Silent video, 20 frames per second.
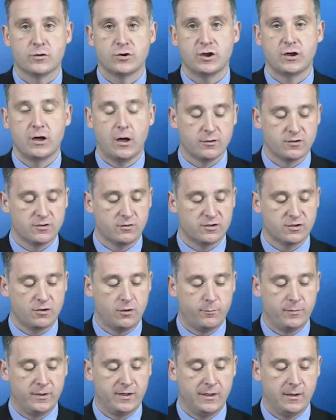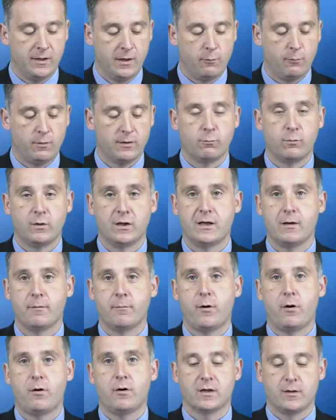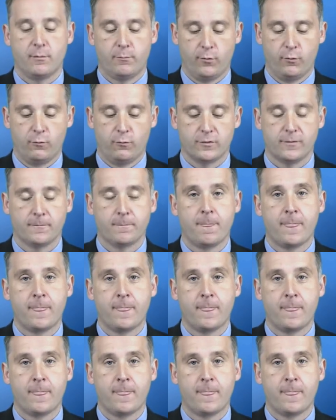She goes on top here with William Pike aboard.